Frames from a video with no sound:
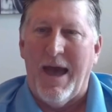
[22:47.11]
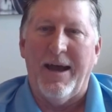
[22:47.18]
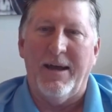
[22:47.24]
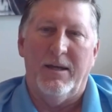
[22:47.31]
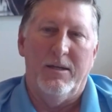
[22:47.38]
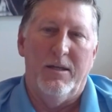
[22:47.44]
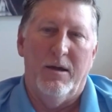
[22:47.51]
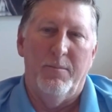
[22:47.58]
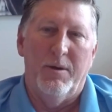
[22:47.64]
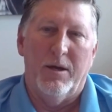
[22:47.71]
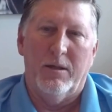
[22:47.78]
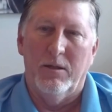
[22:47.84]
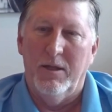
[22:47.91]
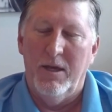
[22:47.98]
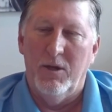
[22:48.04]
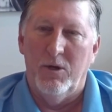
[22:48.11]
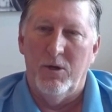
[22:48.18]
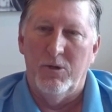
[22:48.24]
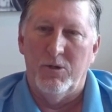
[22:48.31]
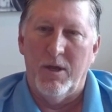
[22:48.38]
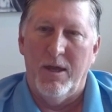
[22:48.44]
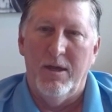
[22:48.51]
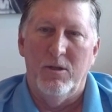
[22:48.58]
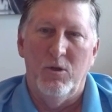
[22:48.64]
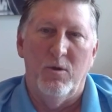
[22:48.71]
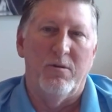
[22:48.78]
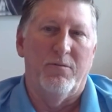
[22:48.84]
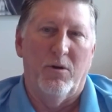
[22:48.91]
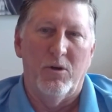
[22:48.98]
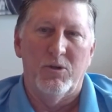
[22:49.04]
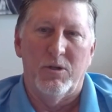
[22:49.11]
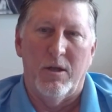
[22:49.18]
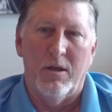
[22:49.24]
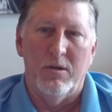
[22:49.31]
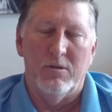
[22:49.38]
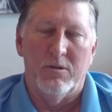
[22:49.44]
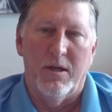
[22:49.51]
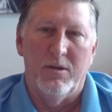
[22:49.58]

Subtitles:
academic leaders in universities.